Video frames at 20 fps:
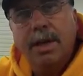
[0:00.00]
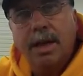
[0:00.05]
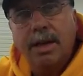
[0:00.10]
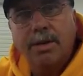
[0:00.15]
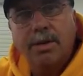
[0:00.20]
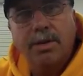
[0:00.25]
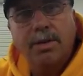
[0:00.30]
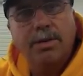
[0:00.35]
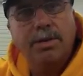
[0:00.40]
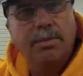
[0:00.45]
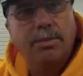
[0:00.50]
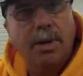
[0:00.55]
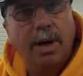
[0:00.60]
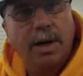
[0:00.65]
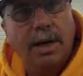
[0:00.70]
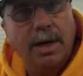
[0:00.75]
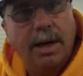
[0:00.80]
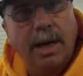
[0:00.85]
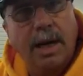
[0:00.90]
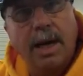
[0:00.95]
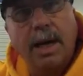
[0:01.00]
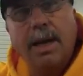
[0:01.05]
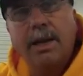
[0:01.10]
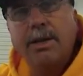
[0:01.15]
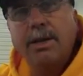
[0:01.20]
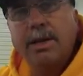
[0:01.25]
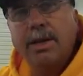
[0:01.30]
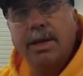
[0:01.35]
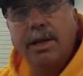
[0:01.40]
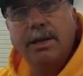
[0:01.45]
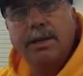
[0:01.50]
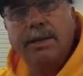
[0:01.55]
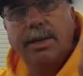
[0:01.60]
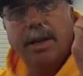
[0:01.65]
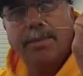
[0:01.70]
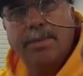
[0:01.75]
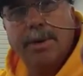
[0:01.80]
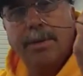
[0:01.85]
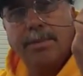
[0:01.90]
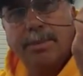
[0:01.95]
and you're using braided line, you need to
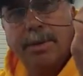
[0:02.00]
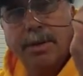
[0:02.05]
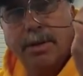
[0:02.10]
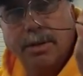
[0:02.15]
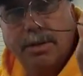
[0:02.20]
step up to